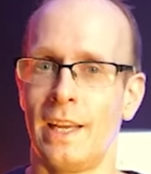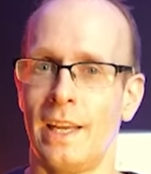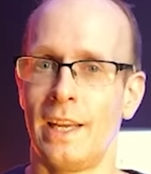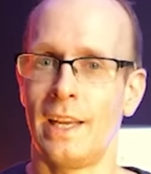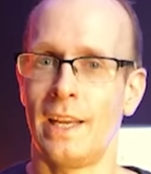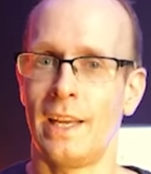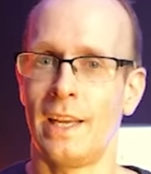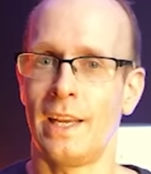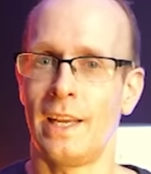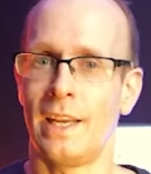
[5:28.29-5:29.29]
one more time.
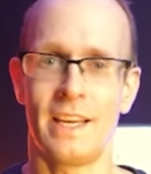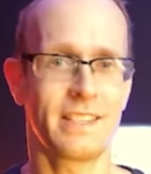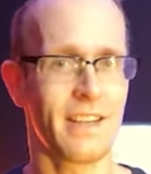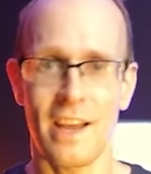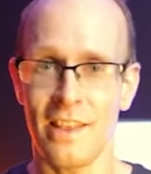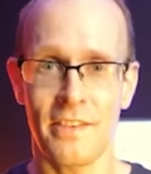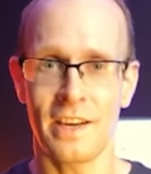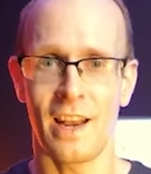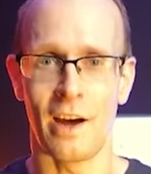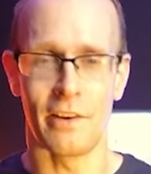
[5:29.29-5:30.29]
Here's another thing
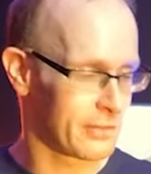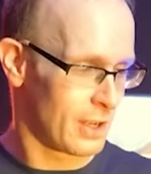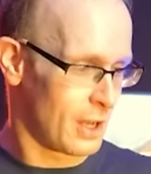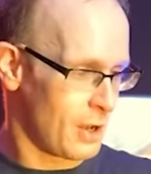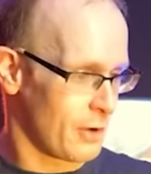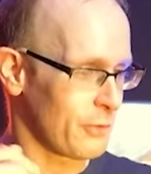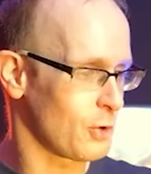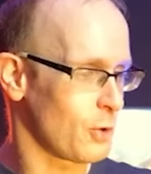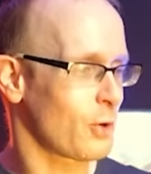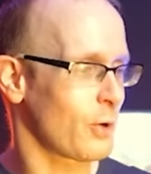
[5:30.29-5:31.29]
I love,
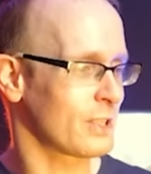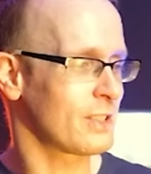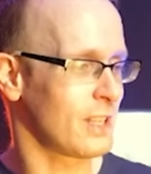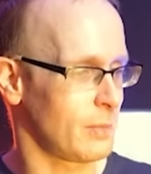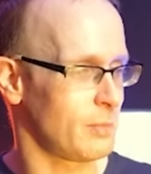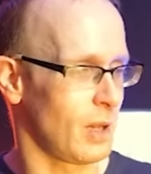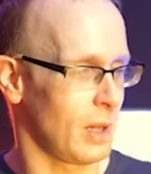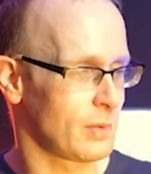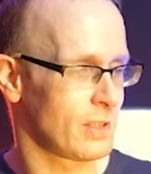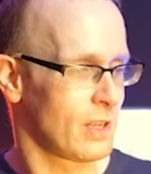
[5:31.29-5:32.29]
fluorescent light
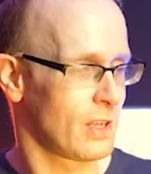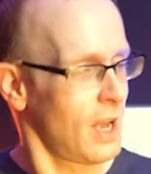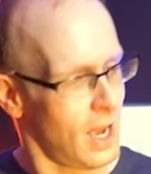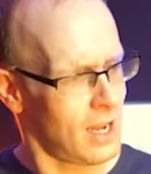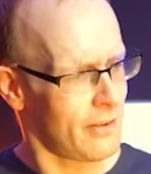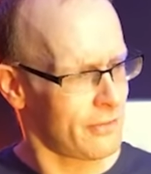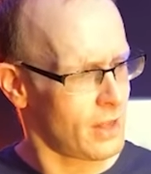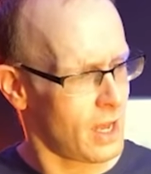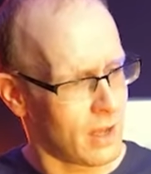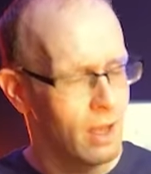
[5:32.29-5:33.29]
bulbs. I love
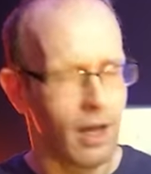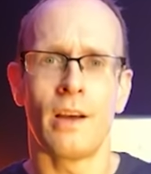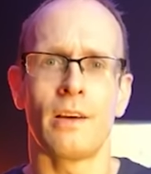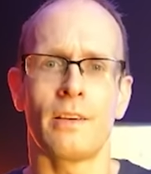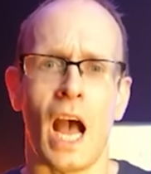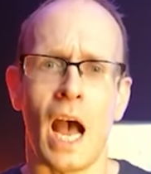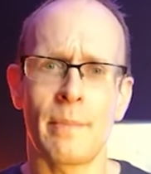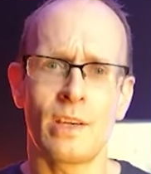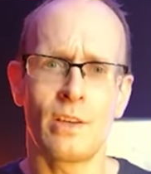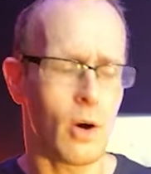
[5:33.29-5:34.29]
their
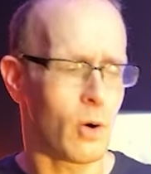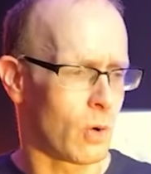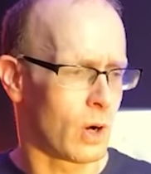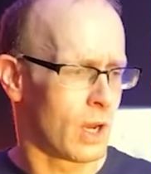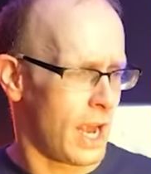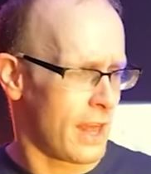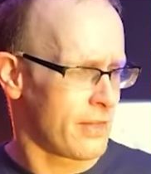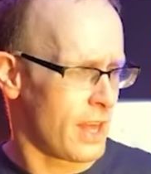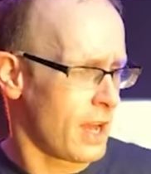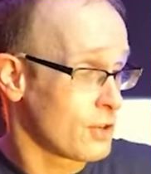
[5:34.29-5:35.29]
calming glow and
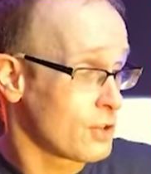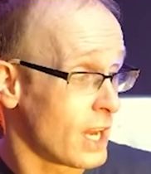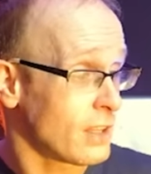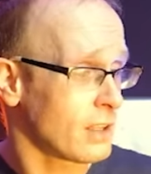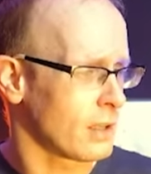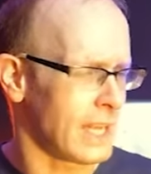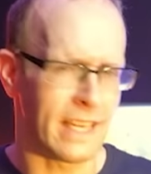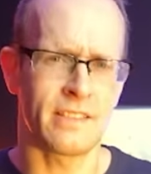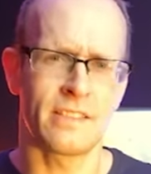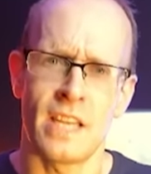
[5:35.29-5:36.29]
their gentle
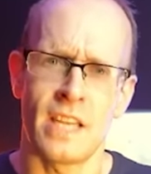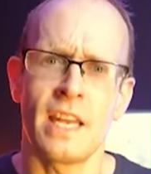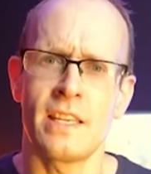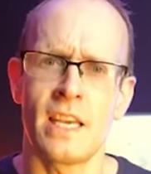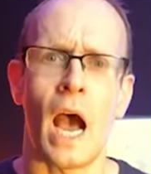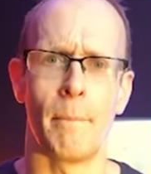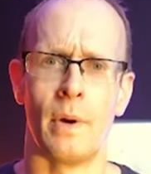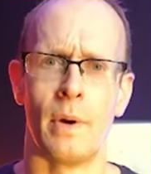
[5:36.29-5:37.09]
yet steady hum.